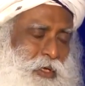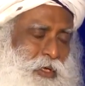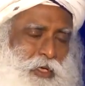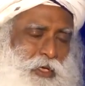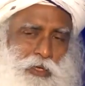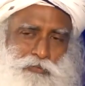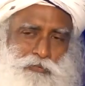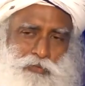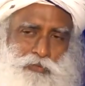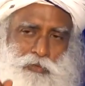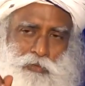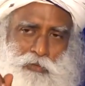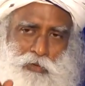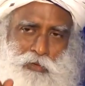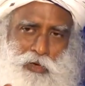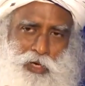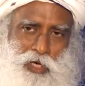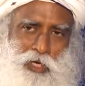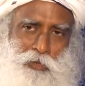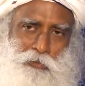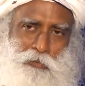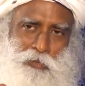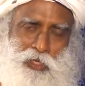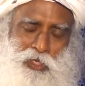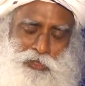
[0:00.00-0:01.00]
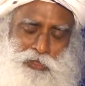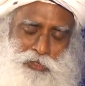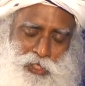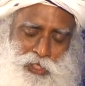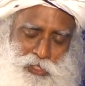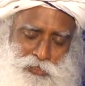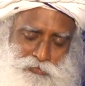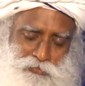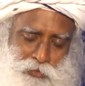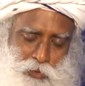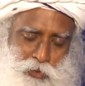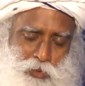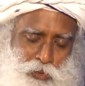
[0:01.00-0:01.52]
If you look at me
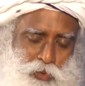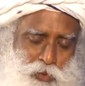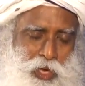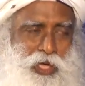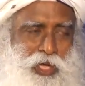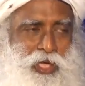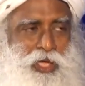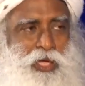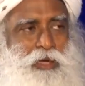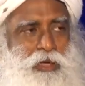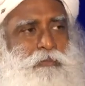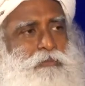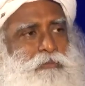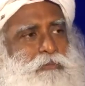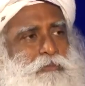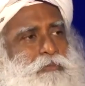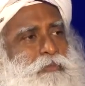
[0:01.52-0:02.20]
just for who I am,